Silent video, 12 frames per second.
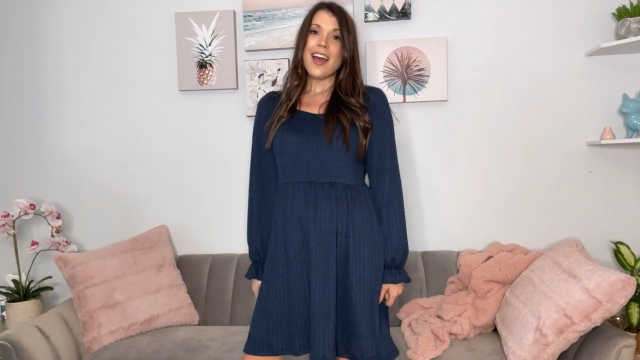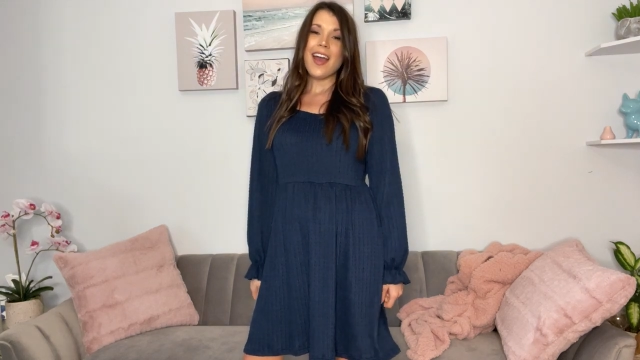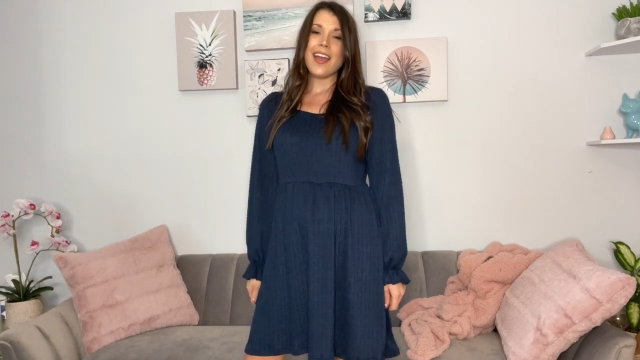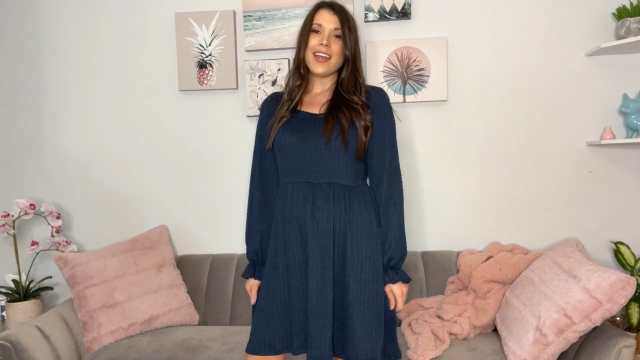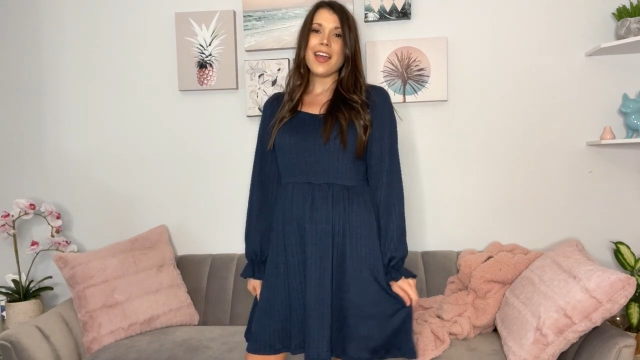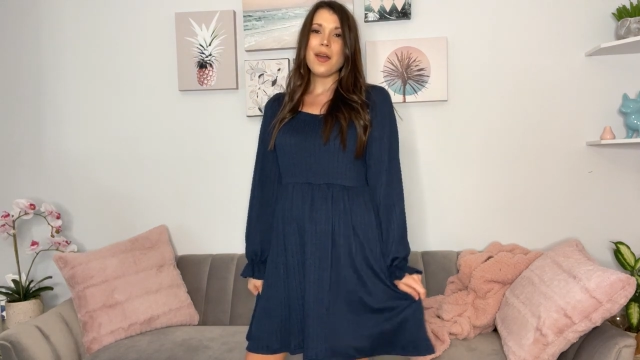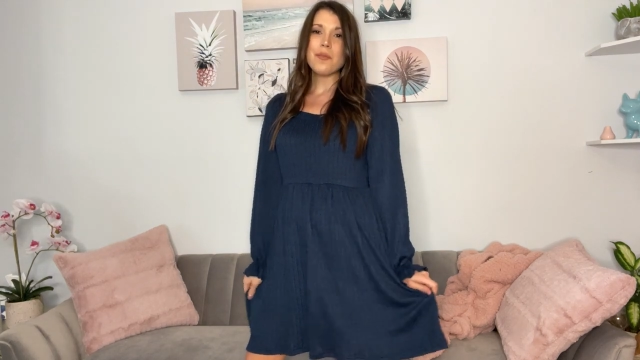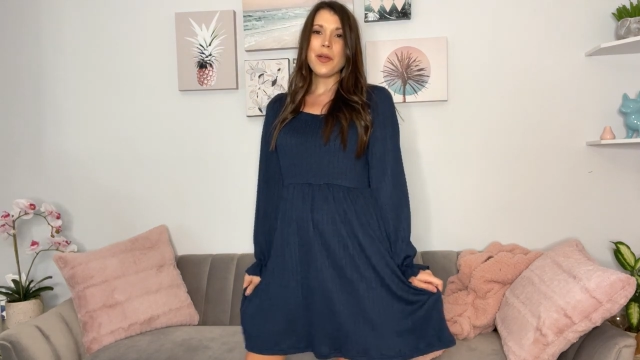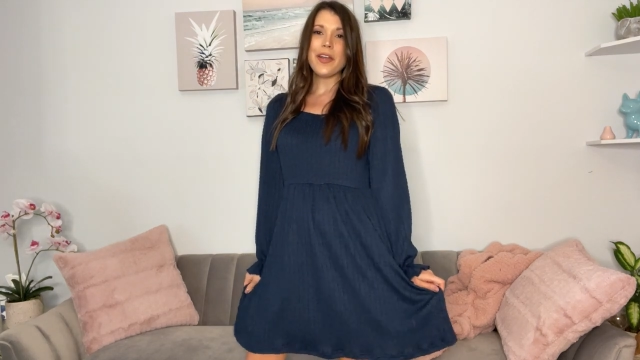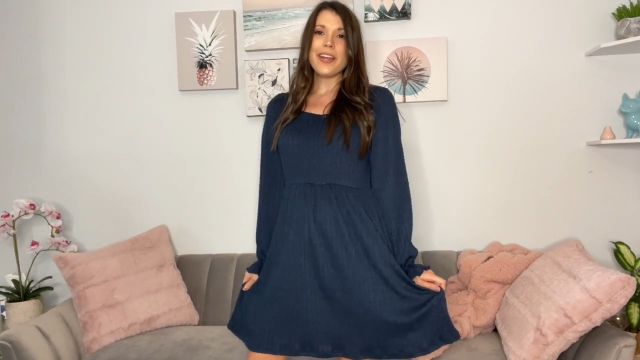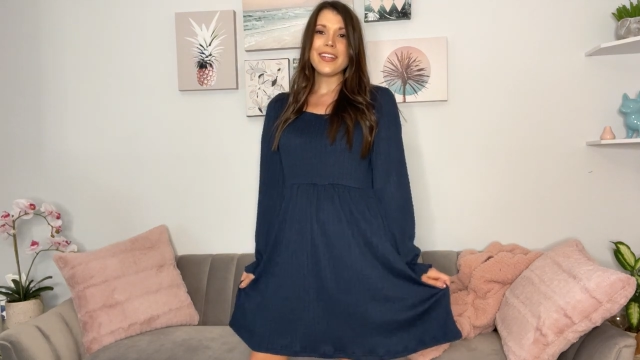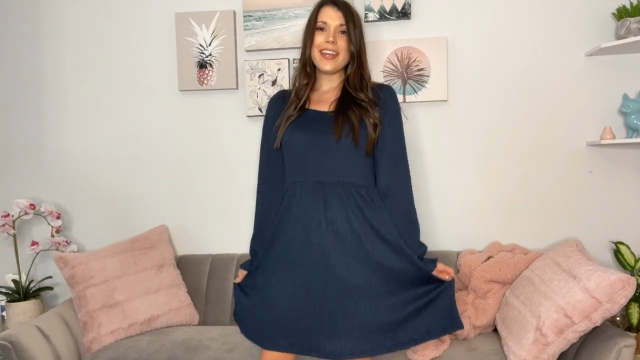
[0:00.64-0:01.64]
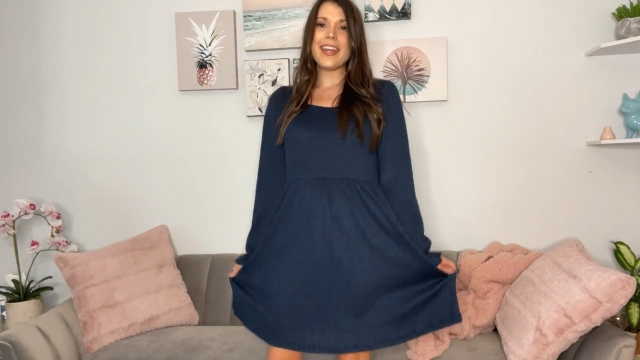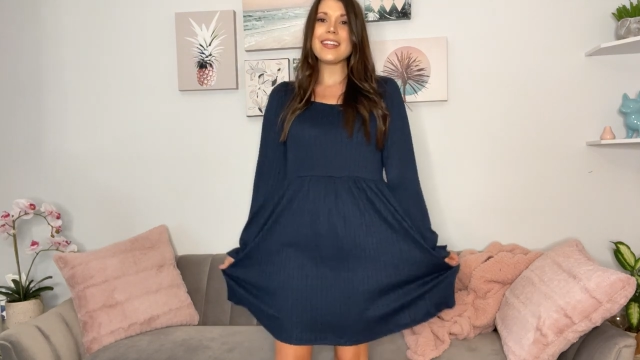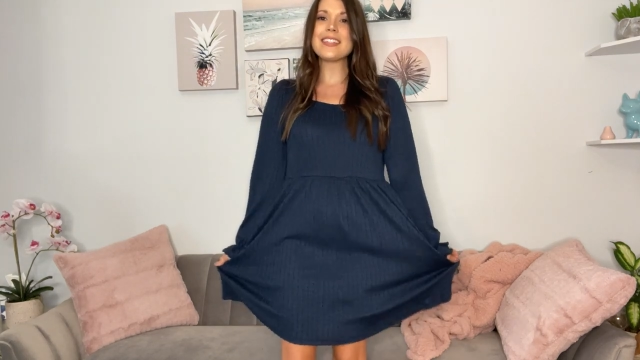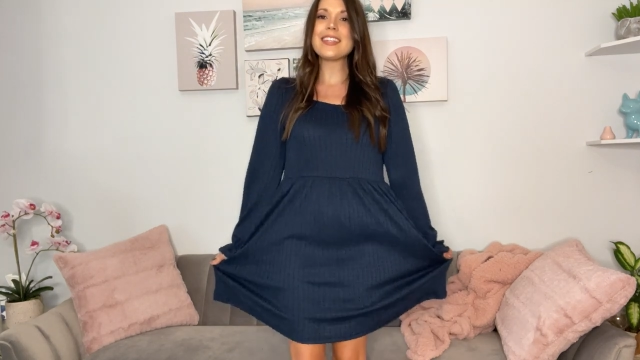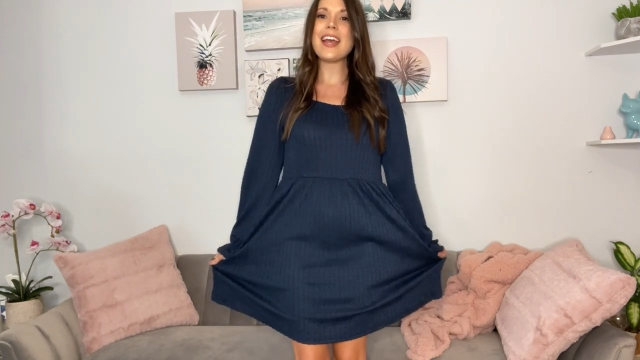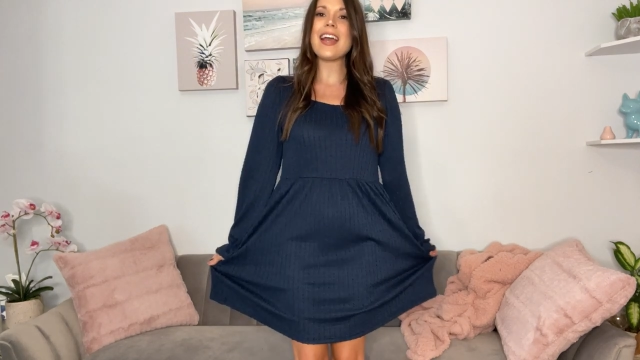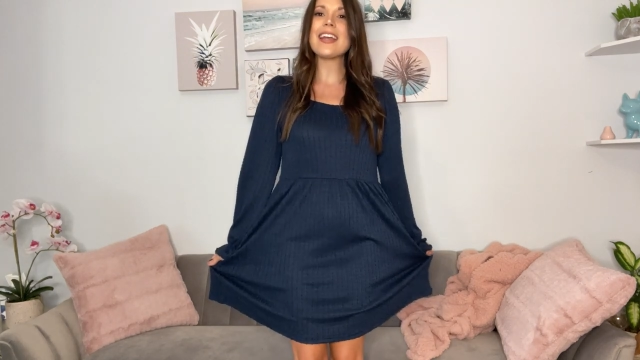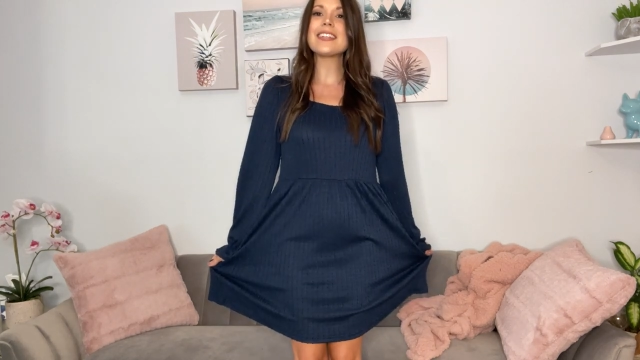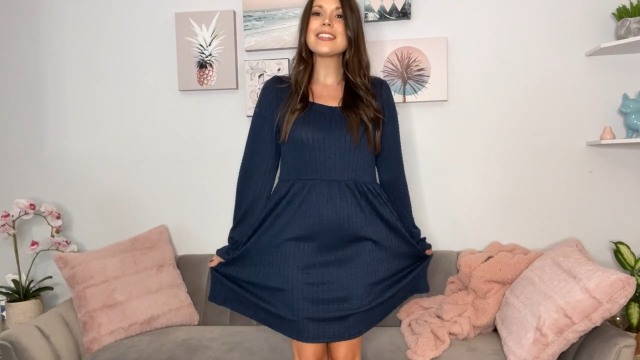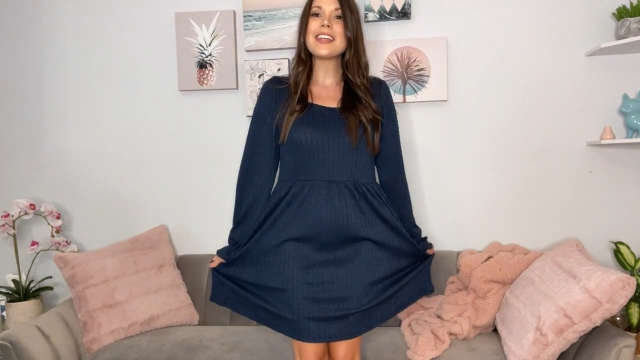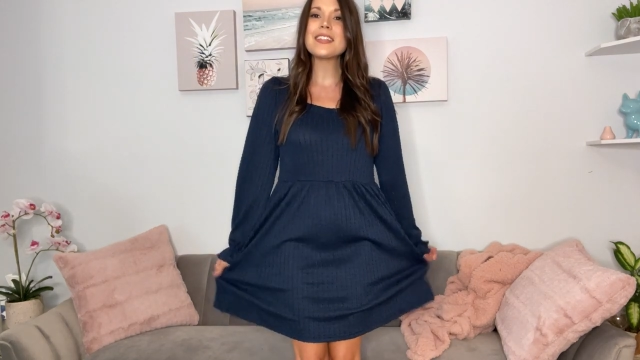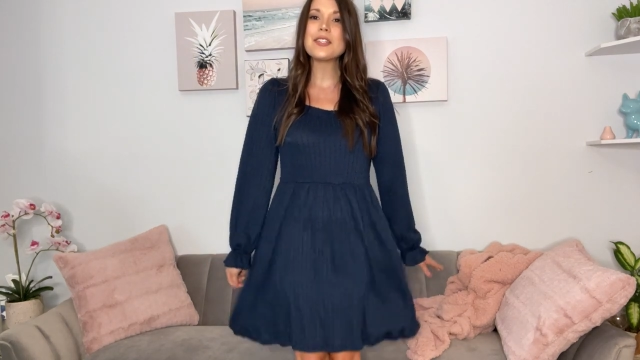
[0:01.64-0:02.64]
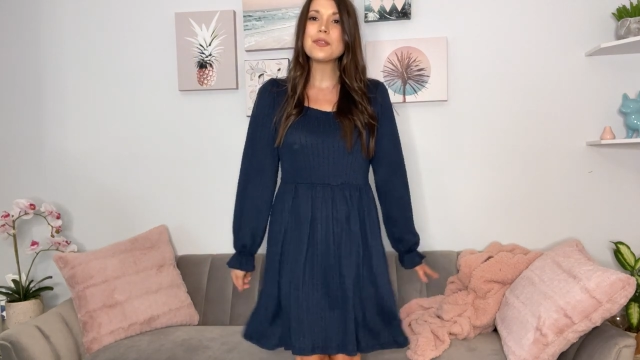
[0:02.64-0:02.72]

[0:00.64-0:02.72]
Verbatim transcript: I am wearing a size